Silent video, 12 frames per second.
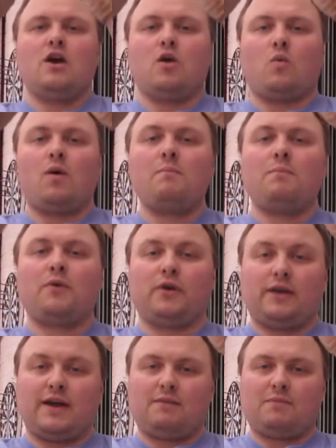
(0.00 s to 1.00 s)
At one
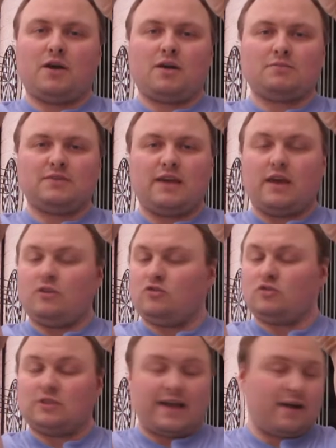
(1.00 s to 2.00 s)
point I had my arms there and
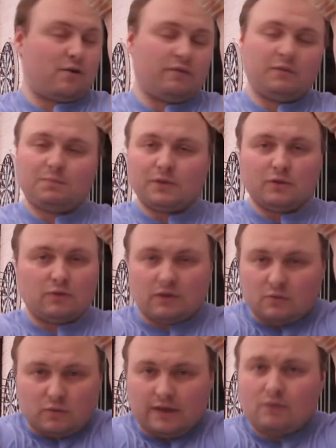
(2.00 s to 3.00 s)
just out of the blue,
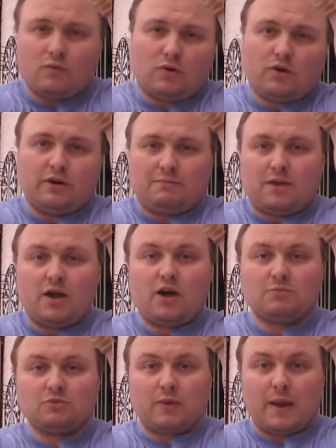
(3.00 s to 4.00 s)
without warning, my
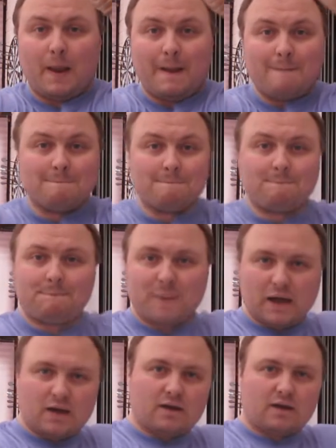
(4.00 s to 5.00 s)
arm just went,
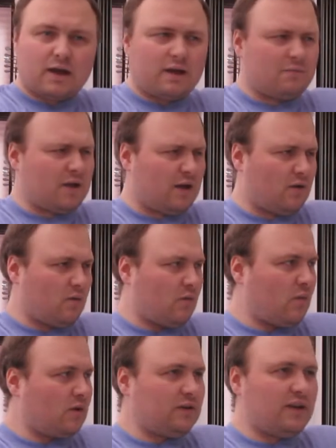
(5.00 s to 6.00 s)
and I'm like,
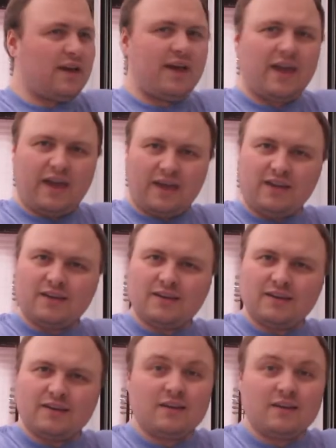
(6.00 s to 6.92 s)
what the heck?